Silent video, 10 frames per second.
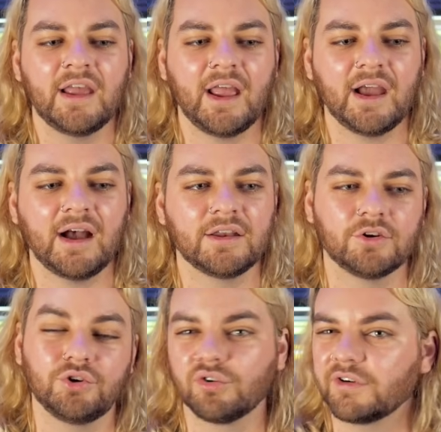
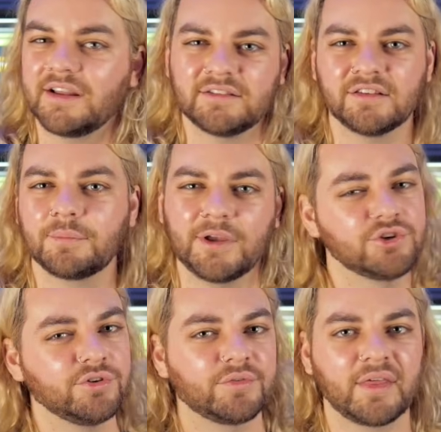and you'll run into some
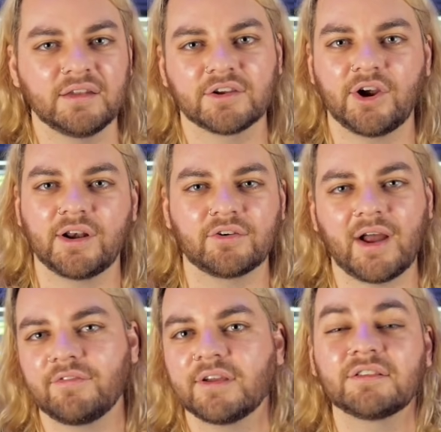issues with integrated
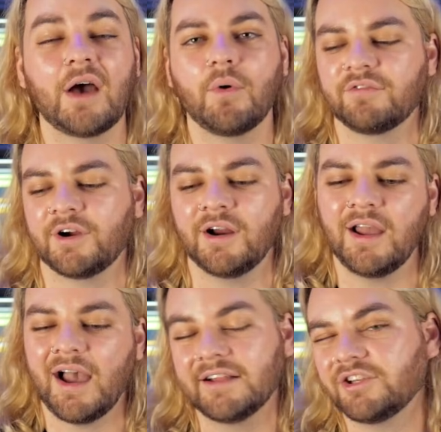graphics. However,
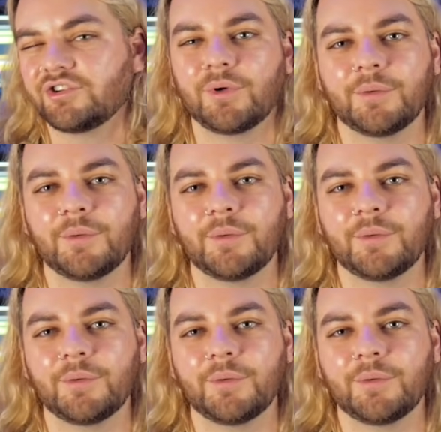I did just